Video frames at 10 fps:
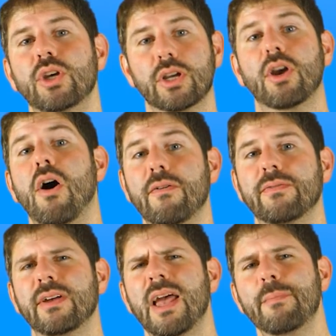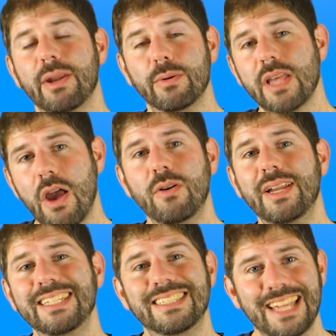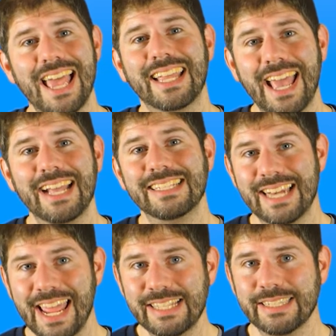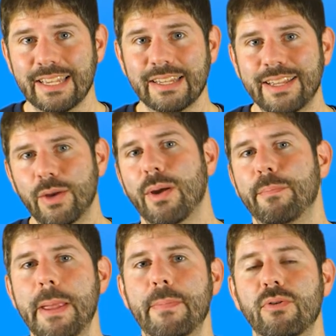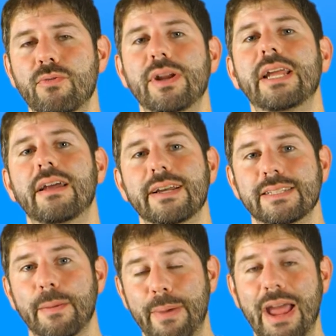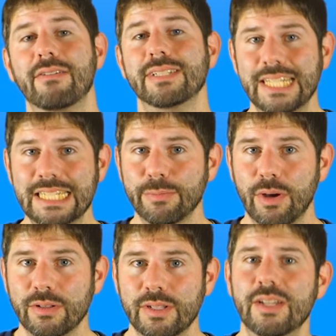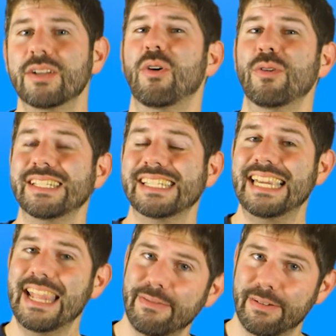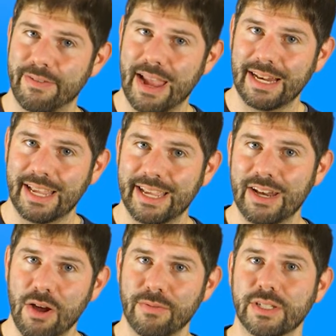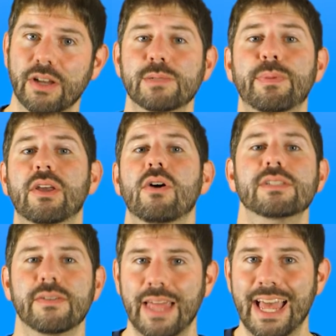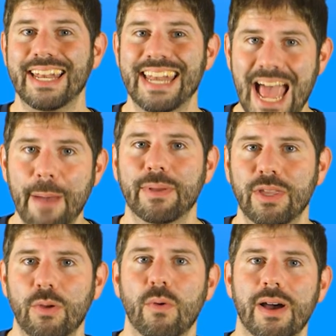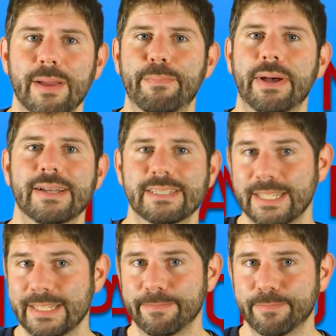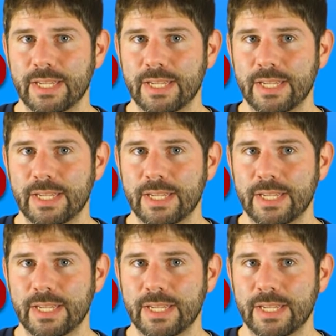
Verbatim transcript: took off, but it was only decades later when people realized that paracetamol causes liver failure in overdose because of that NAPQI bastard.